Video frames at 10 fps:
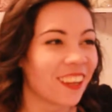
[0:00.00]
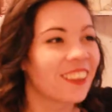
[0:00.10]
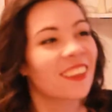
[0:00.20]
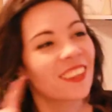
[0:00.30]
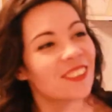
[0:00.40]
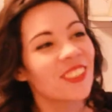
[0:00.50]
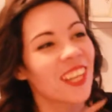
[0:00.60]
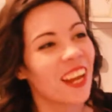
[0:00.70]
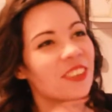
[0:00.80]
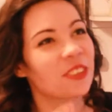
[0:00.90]
this
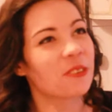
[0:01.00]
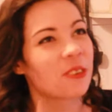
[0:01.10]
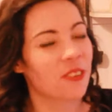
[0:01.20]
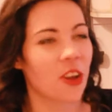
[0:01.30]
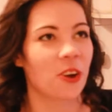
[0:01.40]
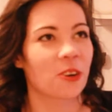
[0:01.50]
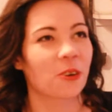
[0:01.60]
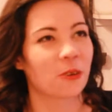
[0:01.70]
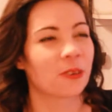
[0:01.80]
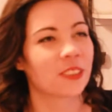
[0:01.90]
was actually one of the
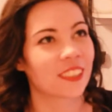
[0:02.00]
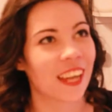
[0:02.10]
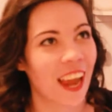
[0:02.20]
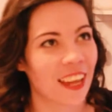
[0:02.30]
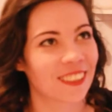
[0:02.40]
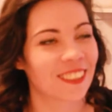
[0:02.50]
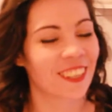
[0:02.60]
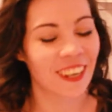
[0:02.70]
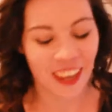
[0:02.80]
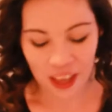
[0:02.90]
harder goals to
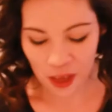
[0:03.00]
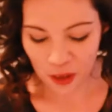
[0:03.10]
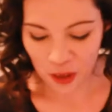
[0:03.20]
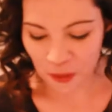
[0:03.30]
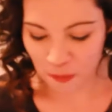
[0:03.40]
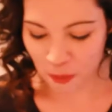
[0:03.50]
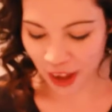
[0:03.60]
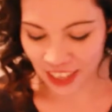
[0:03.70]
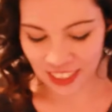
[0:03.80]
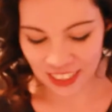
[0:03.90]
answer,
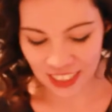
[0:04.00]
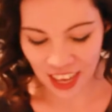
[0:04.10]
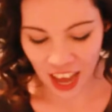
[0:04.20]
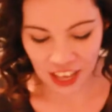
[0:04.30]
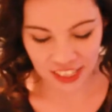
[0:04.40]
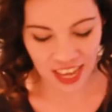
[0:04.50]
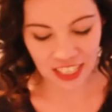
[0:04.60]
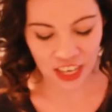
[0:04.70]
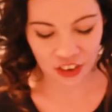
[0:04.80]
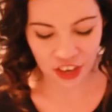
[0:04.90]
but I
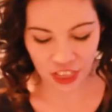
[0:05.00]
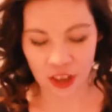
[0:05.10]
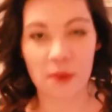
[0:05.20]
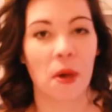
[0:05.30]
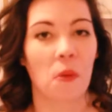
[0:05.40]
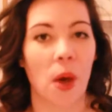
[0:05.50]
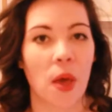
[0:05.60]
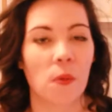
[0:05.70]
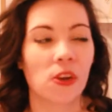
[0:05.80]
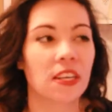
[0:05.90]
sat down and I thought about
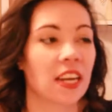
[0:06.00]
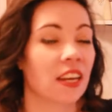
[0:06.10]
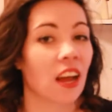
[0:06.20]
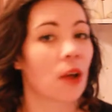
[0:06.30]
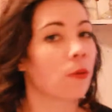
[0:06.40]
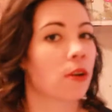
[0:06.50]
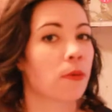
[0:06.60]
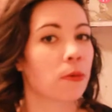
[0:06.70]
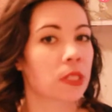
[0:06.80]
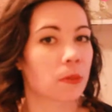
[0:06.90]
why I wanted it. I want
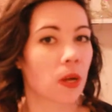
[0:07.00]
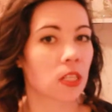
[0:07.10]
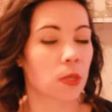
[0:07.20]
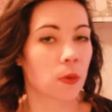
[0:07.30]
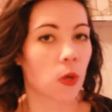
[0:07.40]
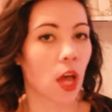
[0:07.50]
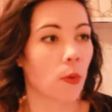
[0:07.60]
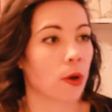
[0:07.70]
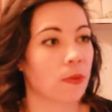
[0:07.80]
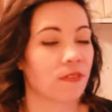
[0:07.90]
to be responsible,
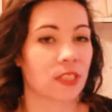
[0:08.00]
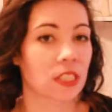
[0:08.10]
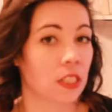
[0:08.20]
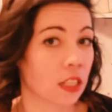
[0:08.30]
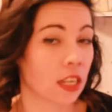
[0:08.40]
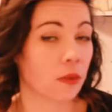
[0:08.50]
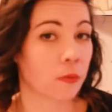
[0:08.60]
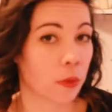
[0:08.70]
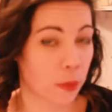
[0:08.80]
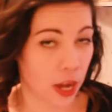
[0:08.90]
I want to be fiscally
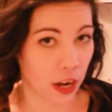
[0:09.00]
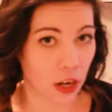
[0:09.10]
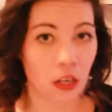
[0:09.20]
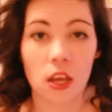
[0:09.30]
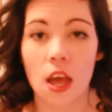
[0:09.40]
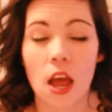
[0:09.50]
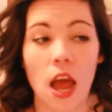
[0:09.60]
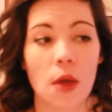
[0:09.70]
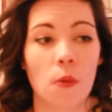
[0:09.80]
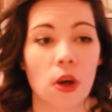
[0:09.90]
prepared,
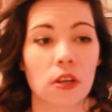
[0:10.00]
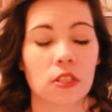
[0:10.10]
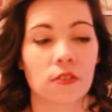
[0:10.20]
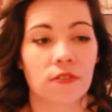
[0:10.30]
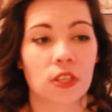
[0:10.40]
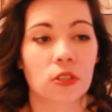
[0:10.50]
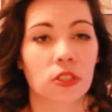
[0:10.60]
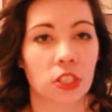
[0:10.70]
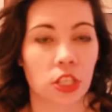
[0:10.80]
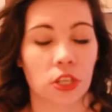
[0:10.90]
I want to feel
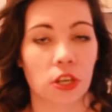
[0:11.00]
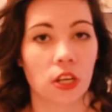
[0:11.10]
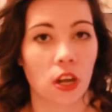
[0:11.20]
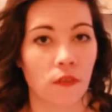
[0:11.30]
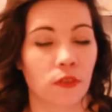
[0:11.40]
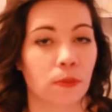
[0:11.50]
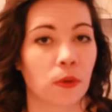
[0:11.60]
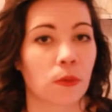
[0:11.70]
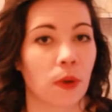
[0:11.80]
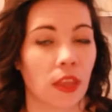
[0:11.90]
secure and
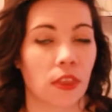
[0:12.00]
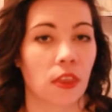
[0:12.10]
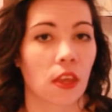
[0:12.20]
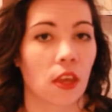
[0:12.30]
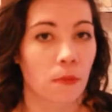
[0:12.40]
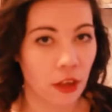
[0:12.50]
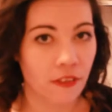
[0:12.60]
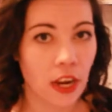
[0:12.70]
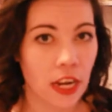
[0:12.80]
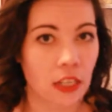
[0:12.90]
comfortable with my
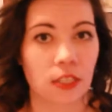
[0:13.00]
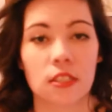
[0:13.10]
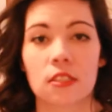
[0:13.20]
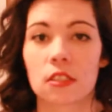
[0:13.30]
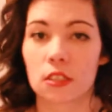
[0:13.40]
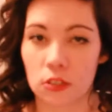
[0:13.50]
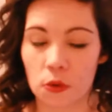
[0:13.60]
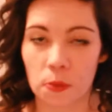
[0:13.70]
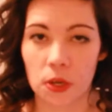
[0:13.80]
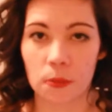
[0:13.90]
finances.
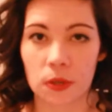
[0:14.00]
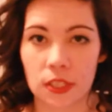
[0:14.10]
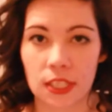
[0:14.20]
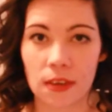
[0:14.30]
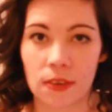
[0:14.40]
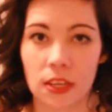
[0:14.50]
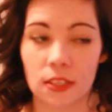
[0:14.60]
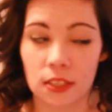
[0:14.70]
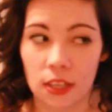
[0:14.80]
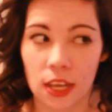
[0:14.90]
So I'm going to build
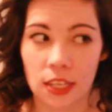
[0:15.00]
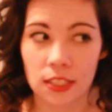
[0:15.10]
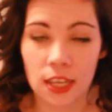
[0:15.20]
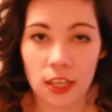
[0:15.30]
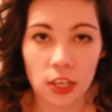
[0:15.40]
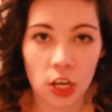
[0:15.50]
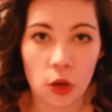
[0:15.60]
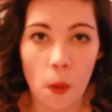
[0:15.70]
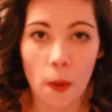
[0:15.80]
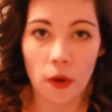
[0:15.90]
savings. It's like, you
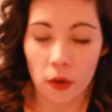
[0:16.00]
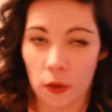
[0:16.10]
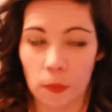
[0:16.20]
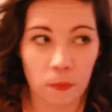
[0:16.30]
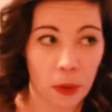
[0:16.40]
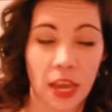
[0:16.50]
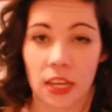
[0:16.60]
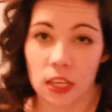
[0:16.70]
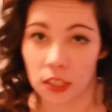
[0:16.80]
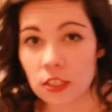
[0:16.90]
know,
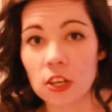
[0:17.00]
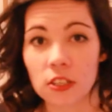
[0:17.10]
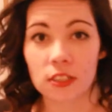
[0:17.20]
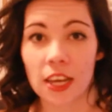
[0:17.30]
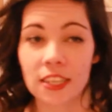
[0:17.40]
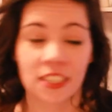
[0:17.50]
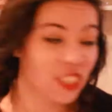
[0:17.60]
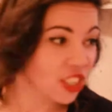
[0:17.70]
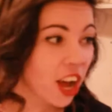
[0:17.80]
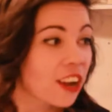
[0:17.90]
being an adult. It
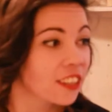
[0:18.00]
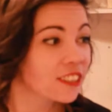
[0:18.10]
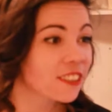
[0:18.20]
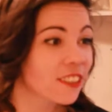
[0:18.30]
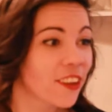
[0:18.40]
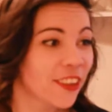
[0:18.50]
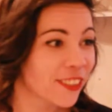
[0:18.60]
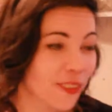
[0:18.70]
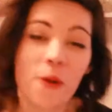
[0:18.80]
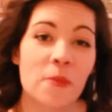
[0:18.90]
sucks
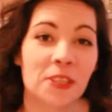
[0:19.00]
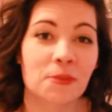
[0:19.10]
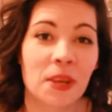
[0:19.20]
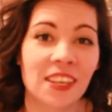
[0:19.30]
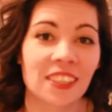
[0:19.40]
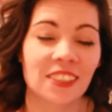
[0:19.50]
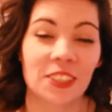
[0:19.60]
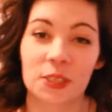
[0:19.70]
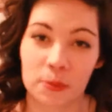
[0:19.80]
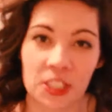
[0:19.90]
so much being an
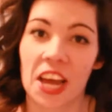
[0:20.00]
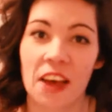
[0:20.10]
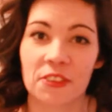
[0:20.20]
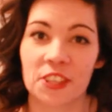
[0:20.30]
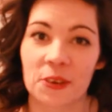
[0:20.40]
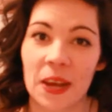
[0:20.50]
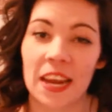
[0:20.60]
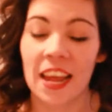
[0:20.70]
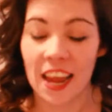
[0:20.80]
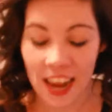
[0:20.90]
adult, but you have to do
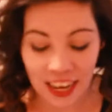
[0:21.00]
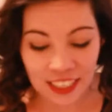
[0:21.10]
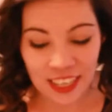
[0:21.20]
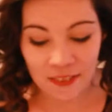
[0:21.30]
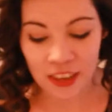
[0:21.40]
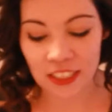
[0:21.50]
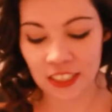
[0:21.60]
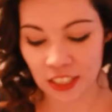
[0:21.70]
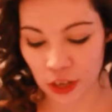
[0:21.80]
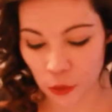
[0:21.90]
it, and savings
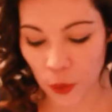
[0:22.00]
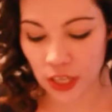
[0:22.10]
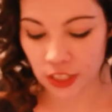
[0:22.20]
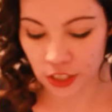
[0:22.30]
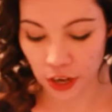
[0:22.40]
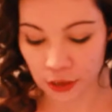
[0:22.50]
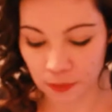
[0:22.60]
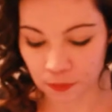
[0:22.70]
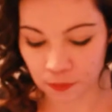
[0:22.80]
is a good way to start.